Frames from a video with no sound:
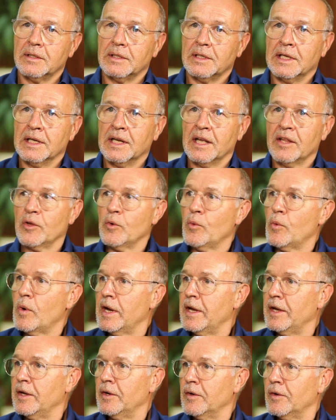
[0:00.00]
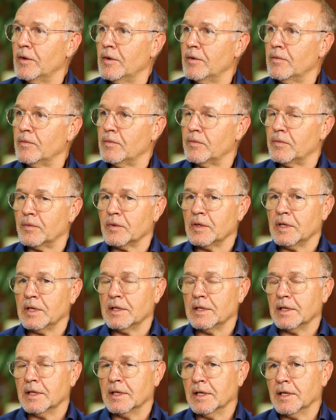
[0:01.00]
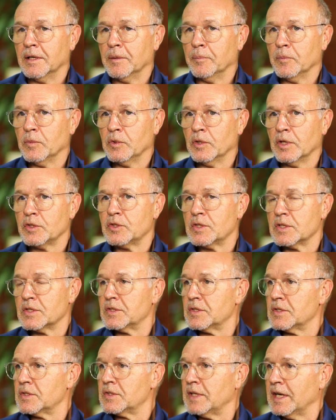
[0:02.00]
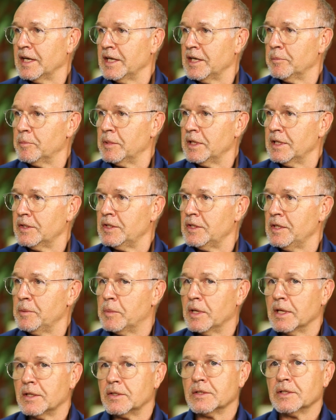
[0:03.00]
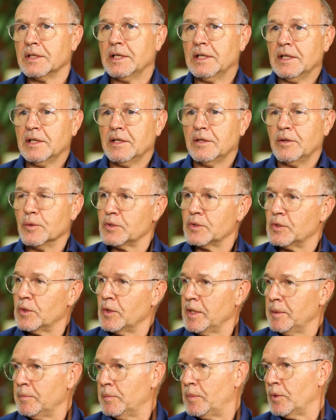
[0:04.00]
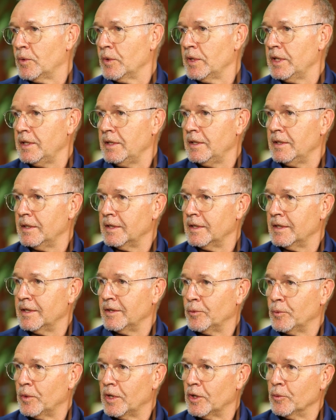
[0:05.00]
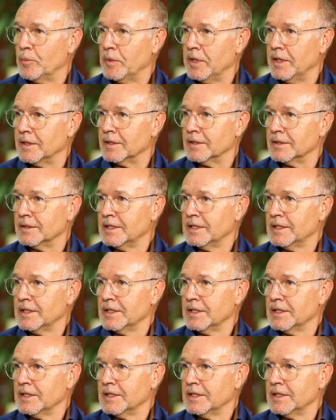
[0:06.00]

another way of not just sustainability, but also employee well-being.